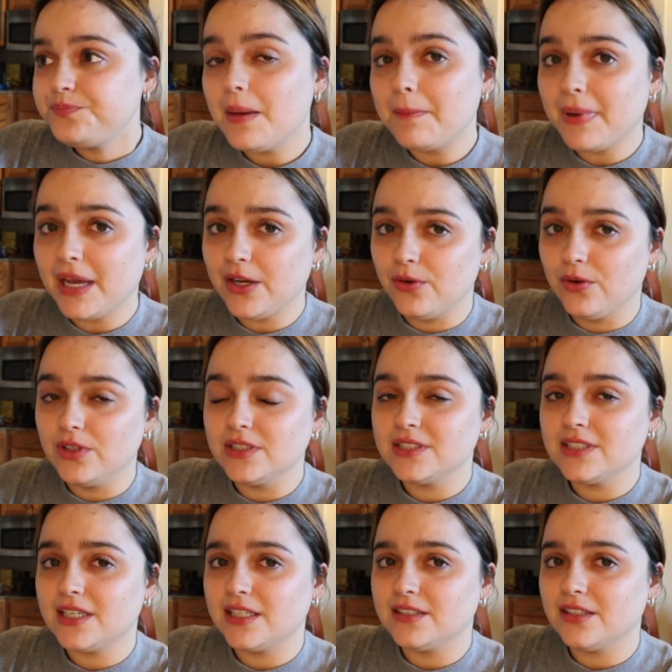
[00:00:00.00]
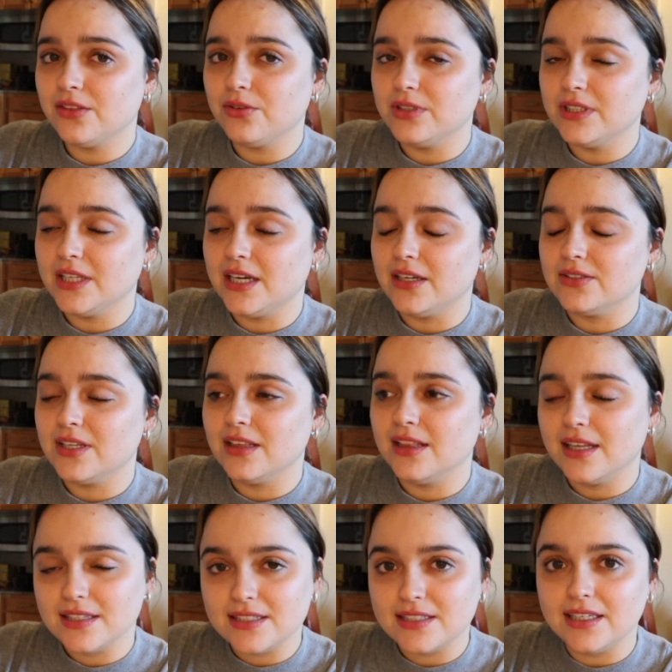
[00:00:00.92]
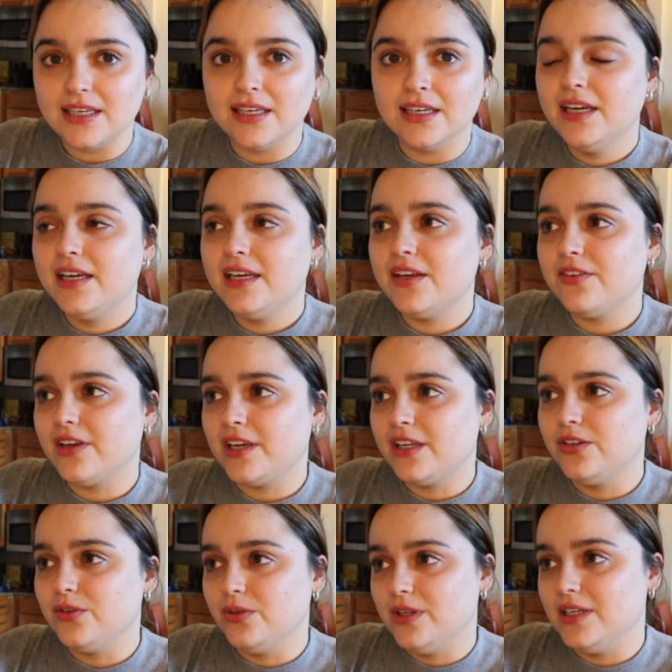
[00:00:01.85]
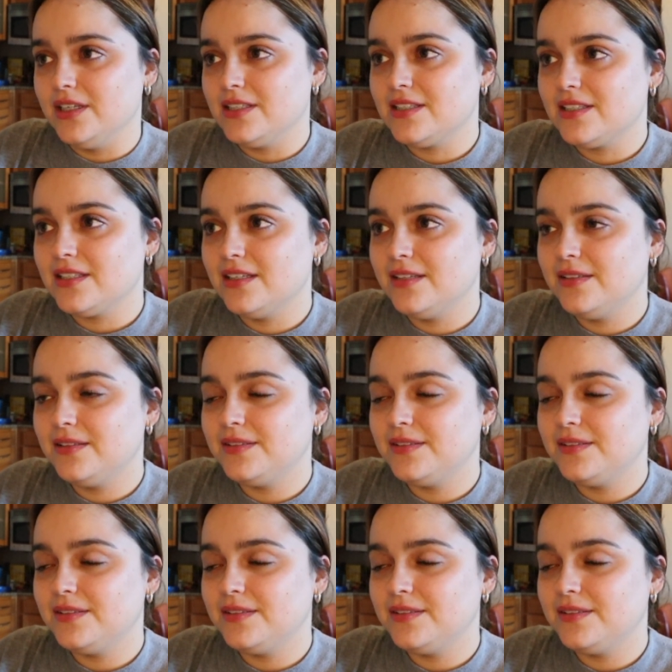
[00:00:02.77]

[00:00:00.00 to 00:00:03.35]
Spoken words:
My goal is to get to 3,000. Let's see if I can do this.